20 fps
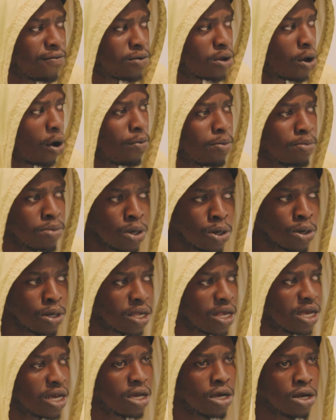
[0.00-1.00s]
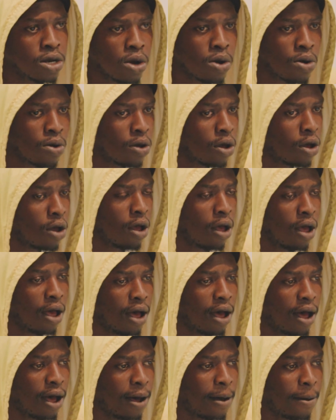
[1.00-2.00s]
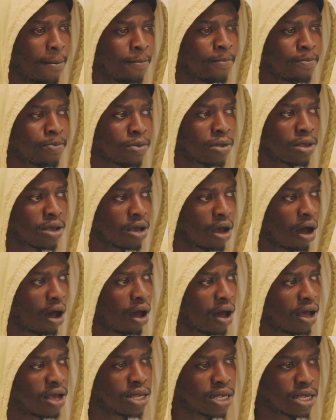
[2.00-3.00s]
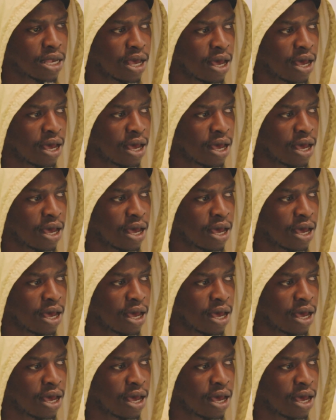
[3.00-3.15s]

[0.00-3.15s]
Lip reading: dope music, it's